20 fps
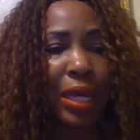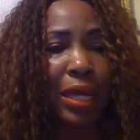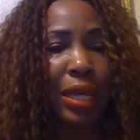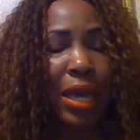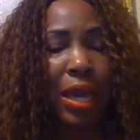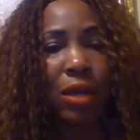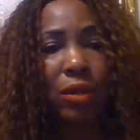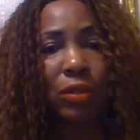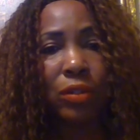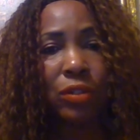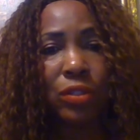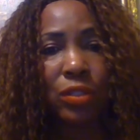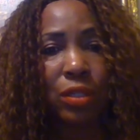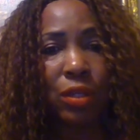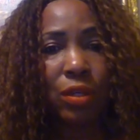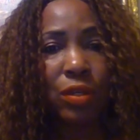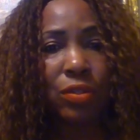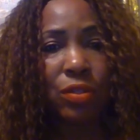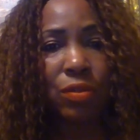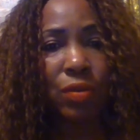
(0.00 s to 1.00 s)

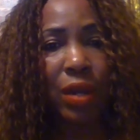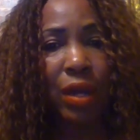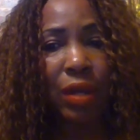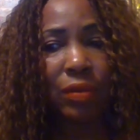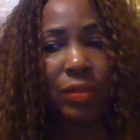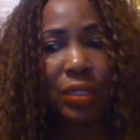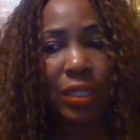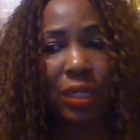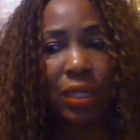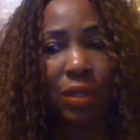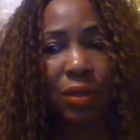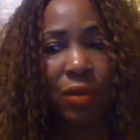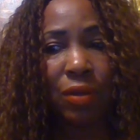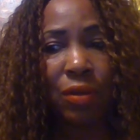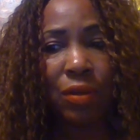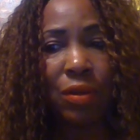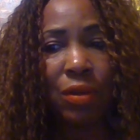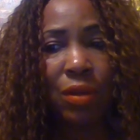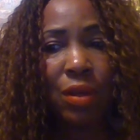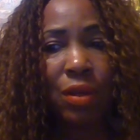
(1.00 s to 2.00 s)
Alka-Seltzer out
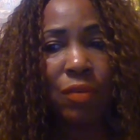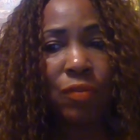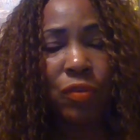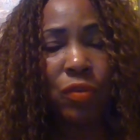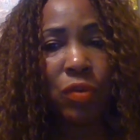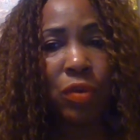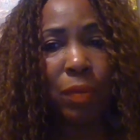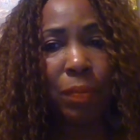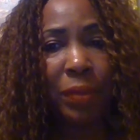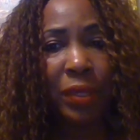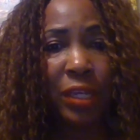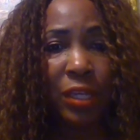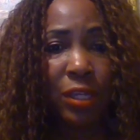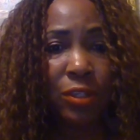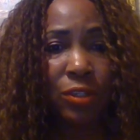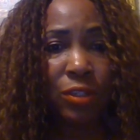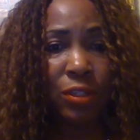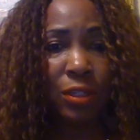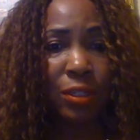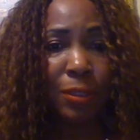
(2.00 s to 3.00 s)
there for a
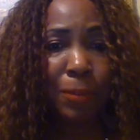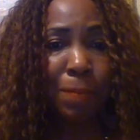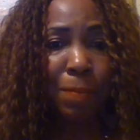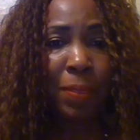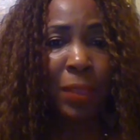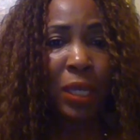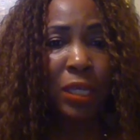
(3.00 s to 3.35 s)
pigeon,